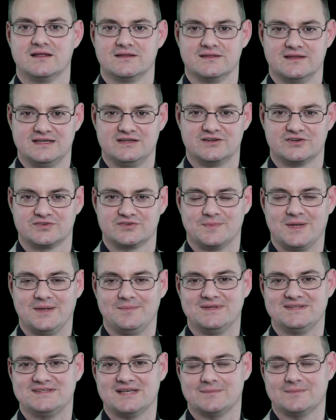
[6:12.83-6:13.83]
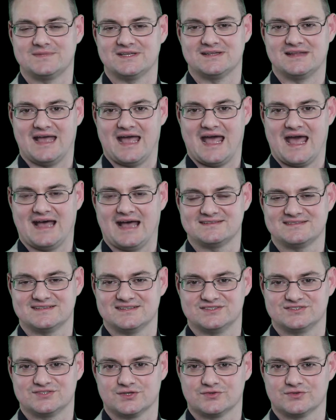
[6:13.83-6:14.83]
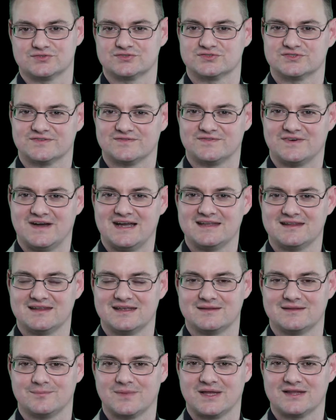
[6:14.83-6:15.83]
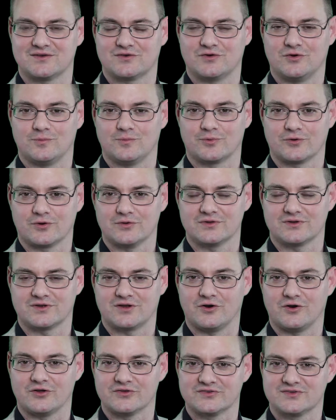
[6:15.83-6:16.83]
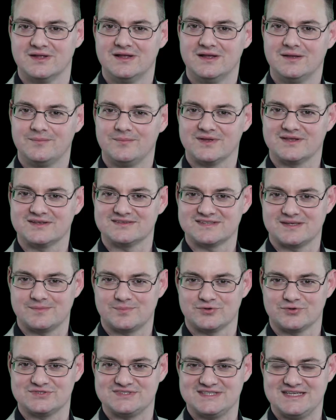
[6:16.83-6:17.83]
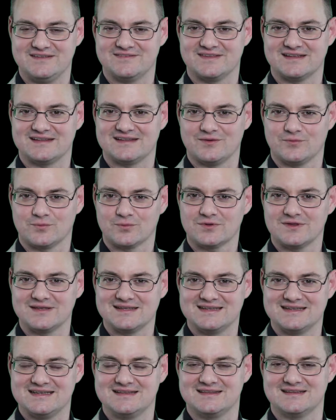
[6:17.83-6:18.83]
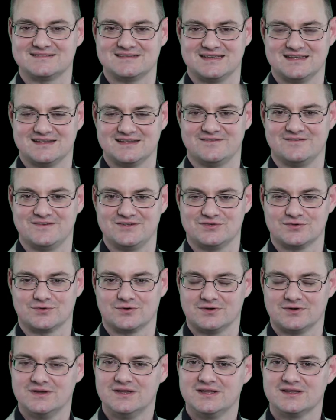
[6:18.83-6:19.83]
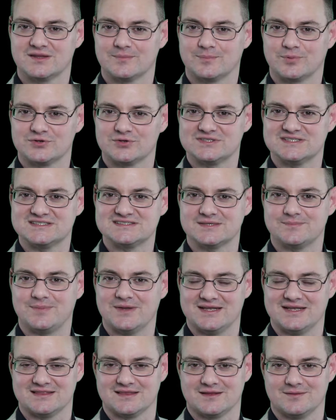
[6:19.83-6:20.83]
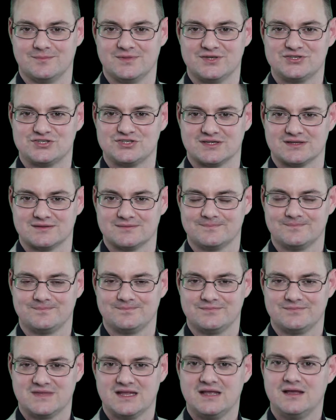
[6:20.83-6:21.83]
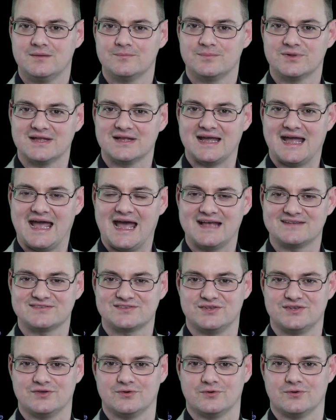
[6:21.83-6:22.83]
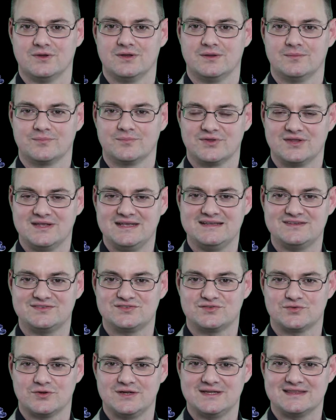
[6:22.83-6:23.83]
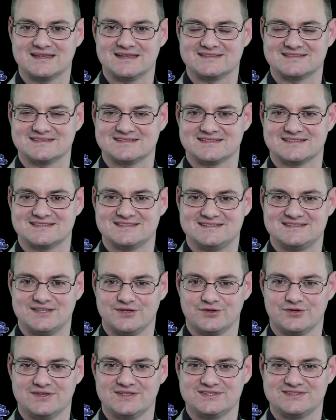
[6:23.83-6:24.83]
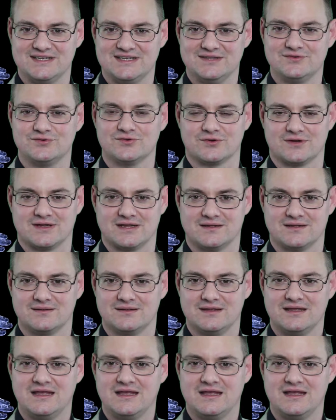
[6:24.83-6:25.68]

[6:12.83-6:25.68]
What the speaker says: Leaders may be tempted to ask these soldiers to violate medical protocols because they perceive that they really need this individual to participate in the mission. But I ask you, please treat this as a serious injury.